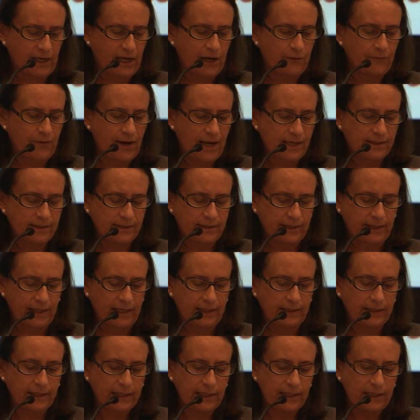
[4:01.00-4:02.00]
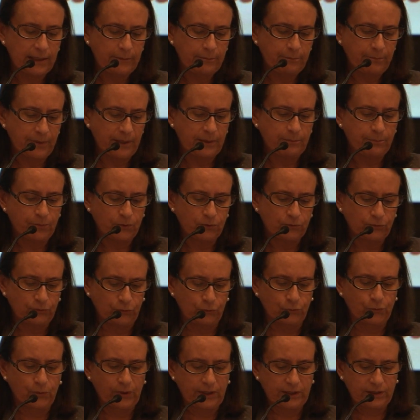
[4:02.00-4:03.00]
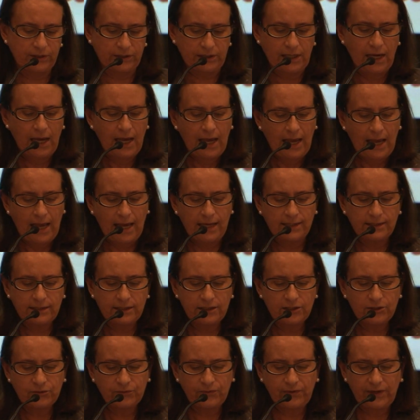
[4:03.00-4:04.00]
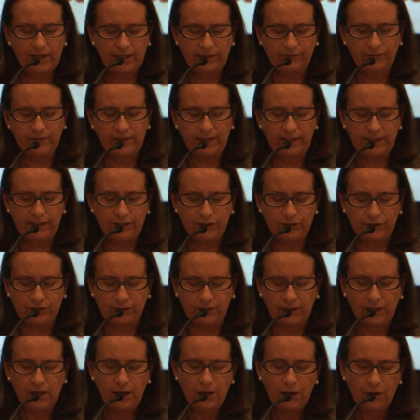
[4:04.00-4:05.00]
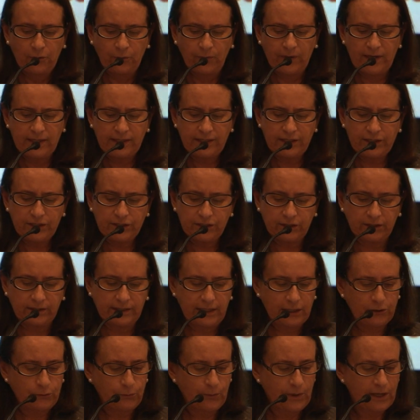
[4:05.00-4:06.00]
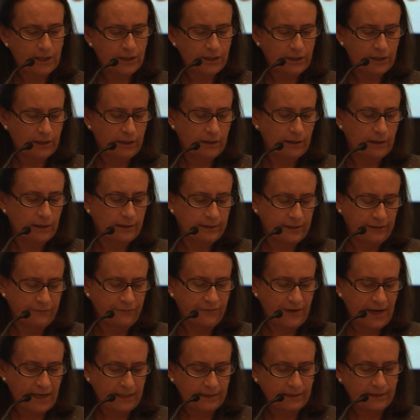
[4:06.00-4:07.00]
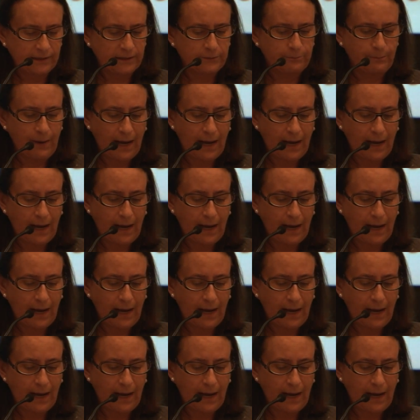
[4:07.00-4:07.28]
arresting, and killing people due its ancestry and religion, religion that were defined